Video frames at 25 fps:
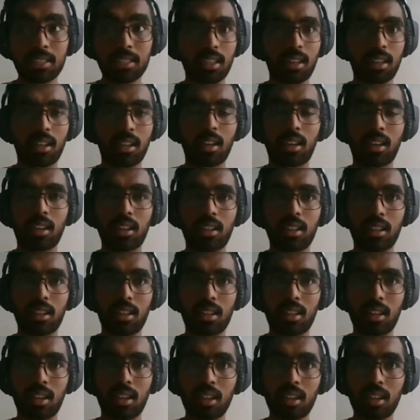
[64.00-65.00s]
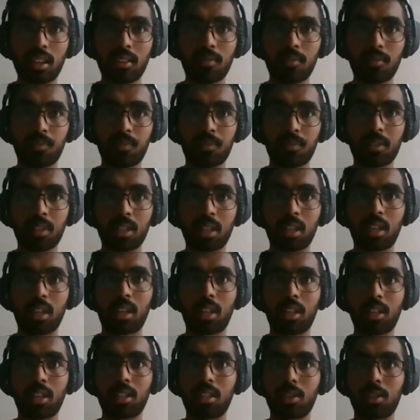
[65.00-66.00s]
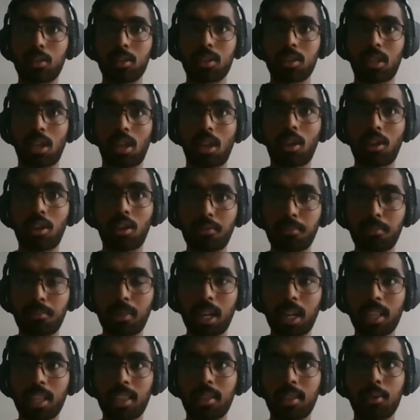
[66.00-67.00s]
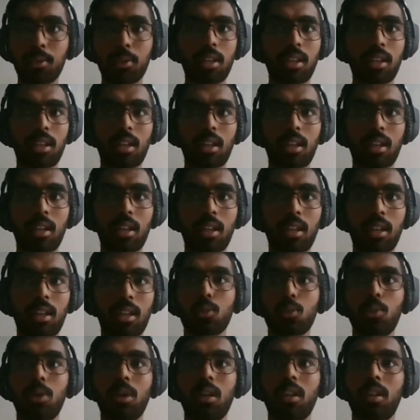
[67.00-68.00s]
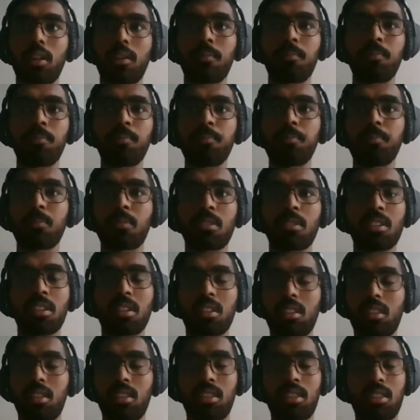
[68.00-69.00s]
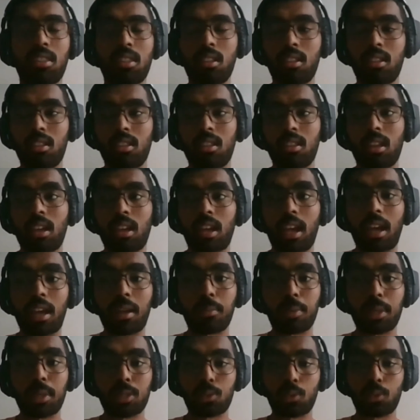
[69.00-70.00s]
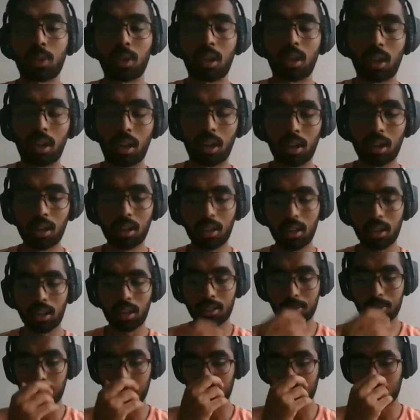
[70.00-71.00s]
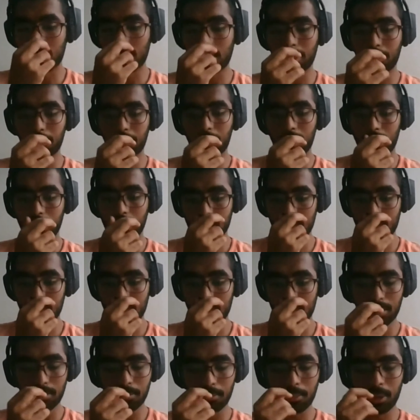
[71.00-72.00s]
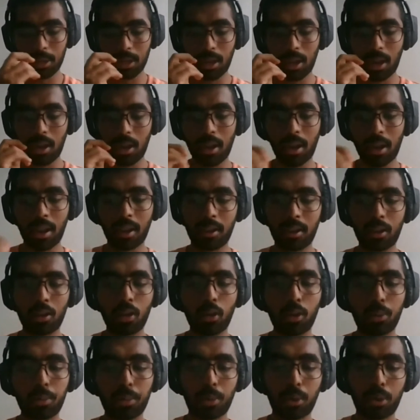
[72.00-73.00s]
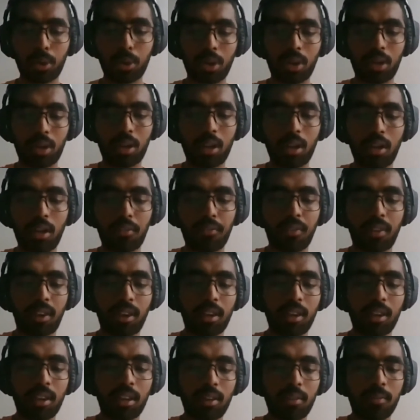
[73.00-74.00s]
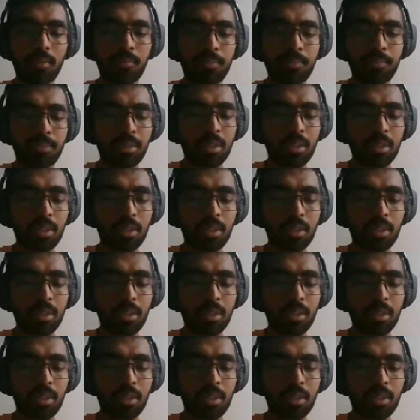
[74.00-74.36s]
It is a hard degree. There was a lot of math. There were times where the academics were hard, especially in Princeton, but at no point did I find it